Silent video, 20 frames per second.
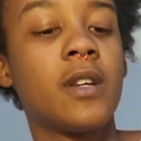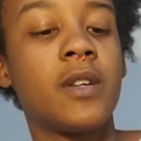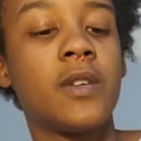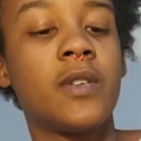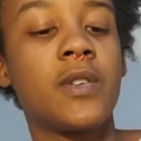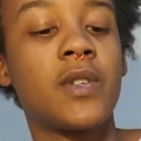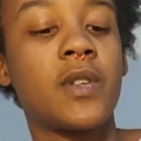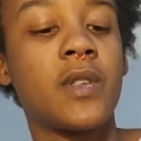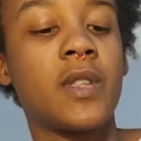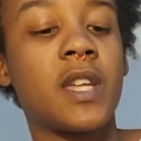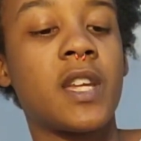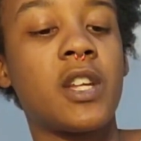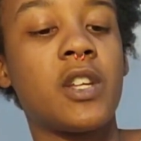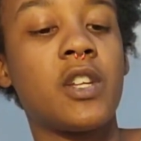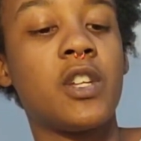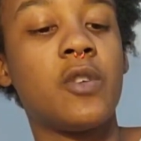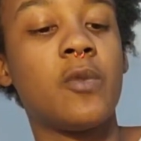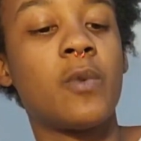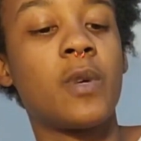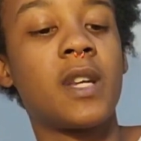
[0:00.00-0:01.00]
So then
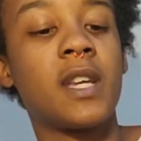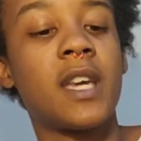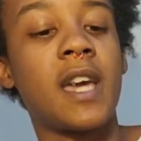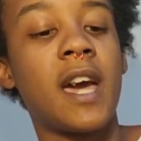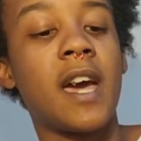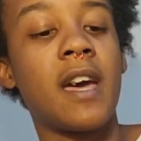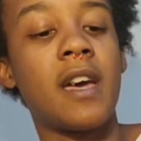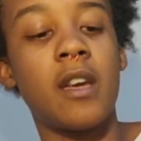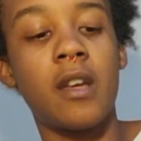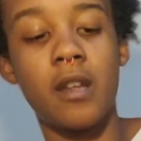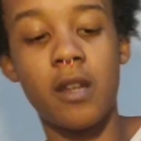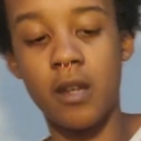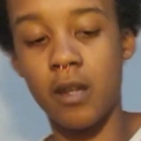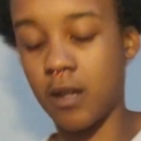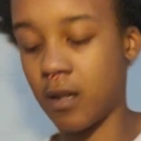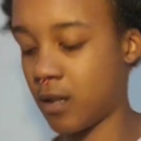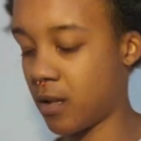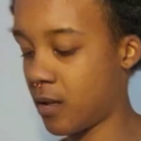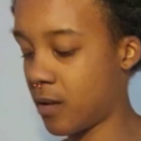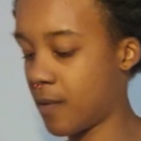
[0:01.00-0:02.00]
you would get
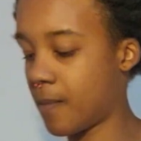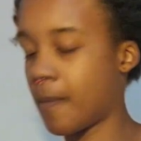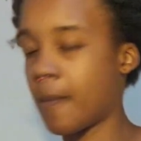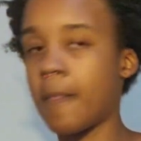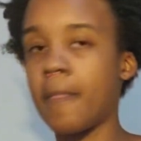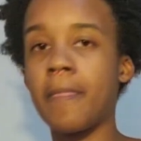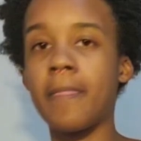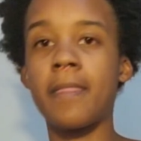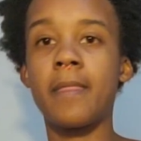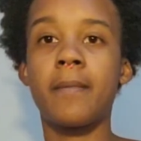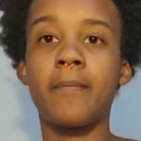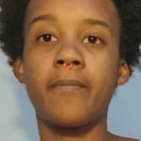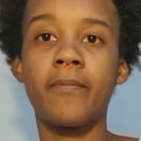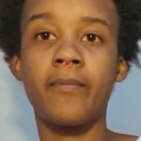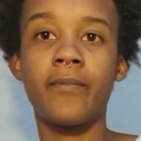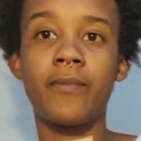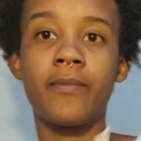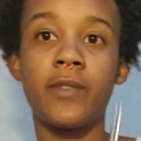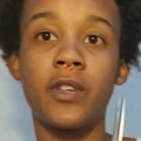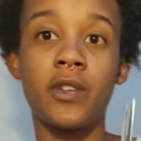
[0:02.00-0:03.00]

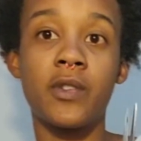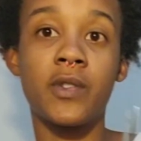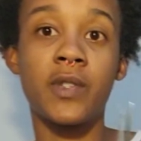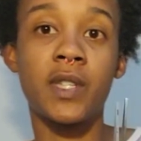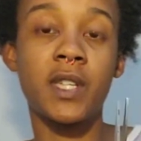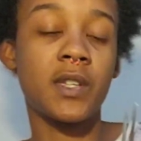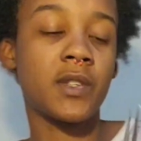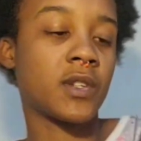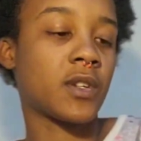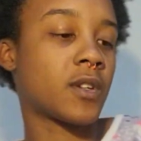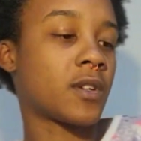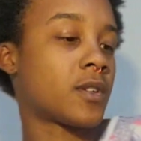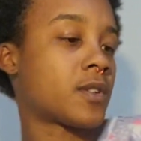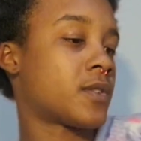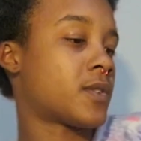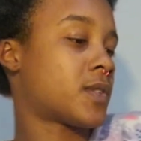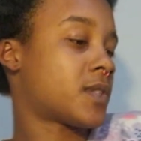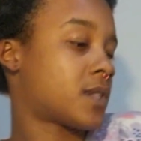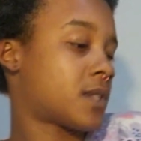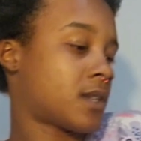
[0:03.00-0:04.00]
your
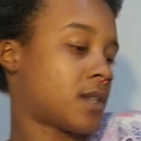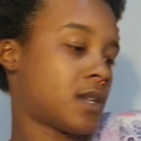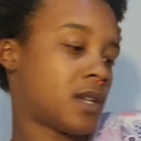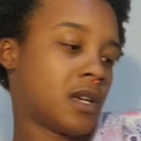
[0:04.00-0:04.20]
scissors